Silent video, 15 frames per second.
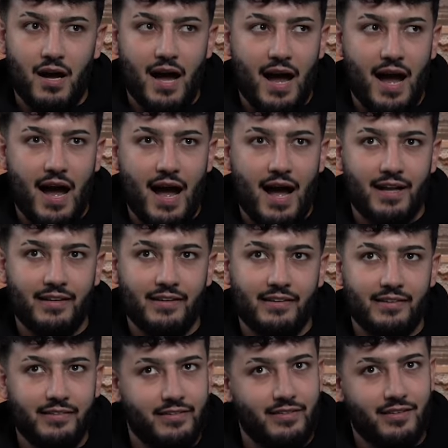
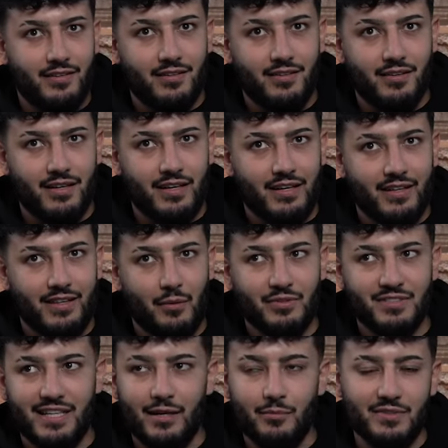and there
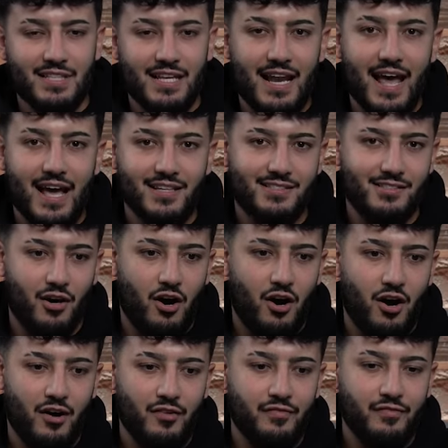was, it was less
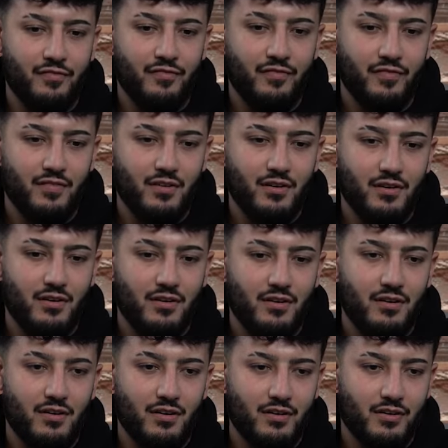of
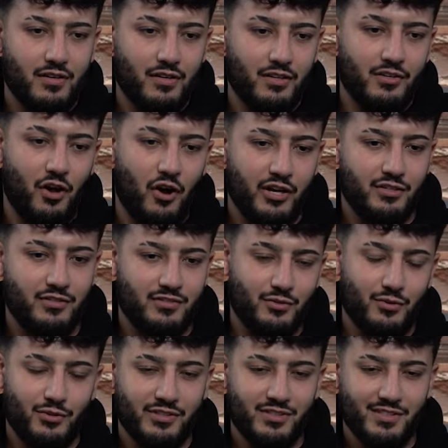Nike
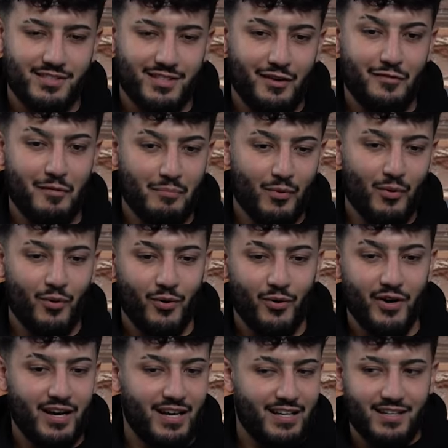stores and stuff and more
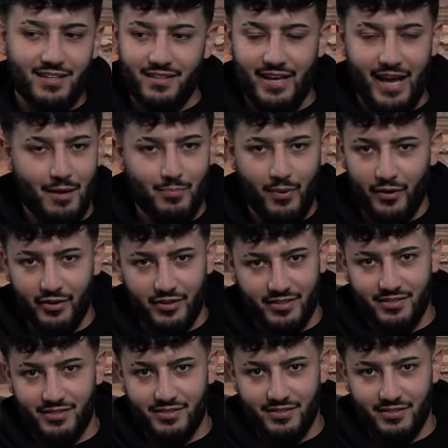getting
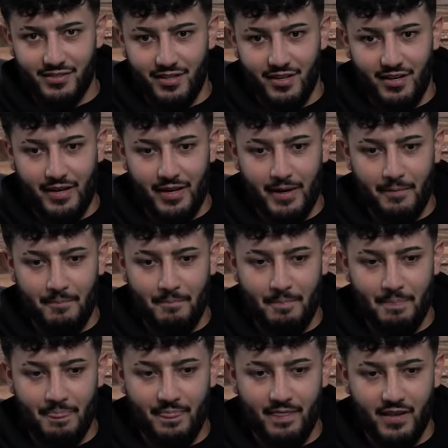products,
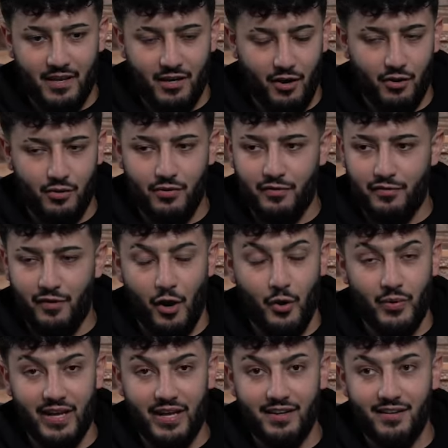um, you know,
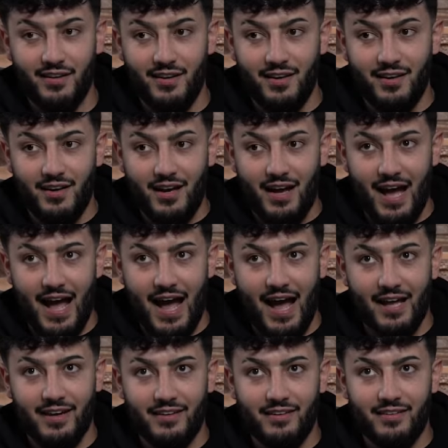flown in
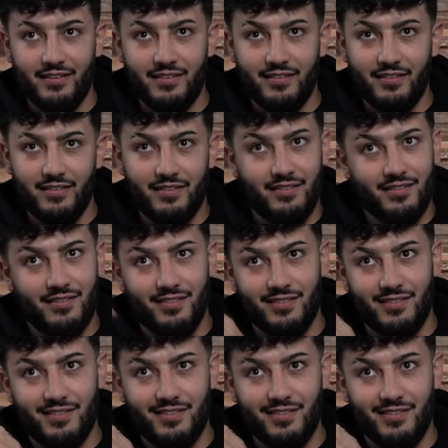and
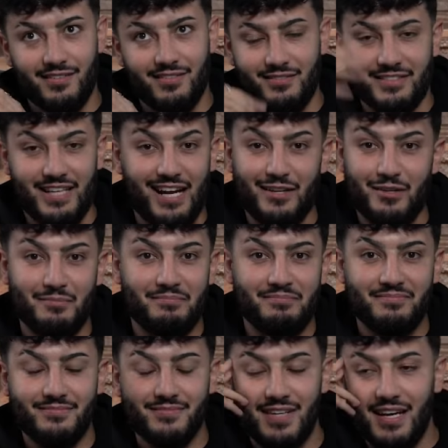selling them.
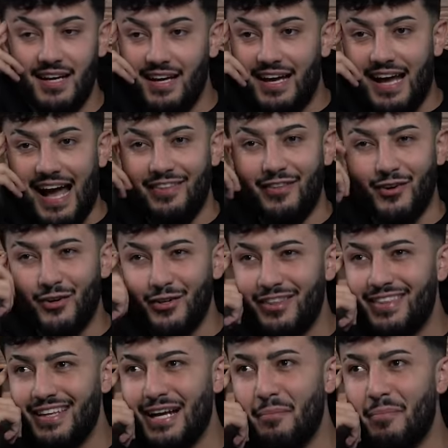And the good
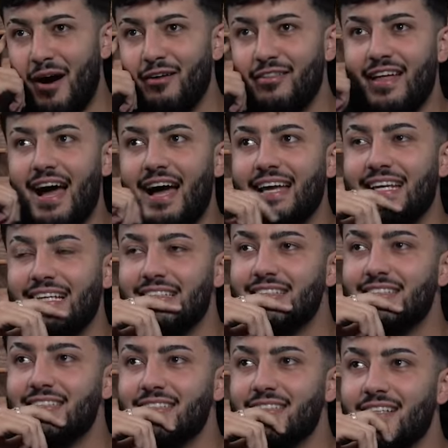thing about that
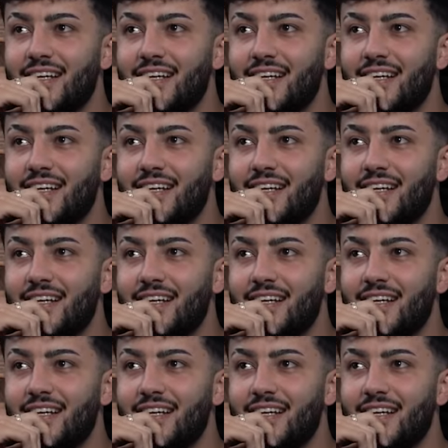is,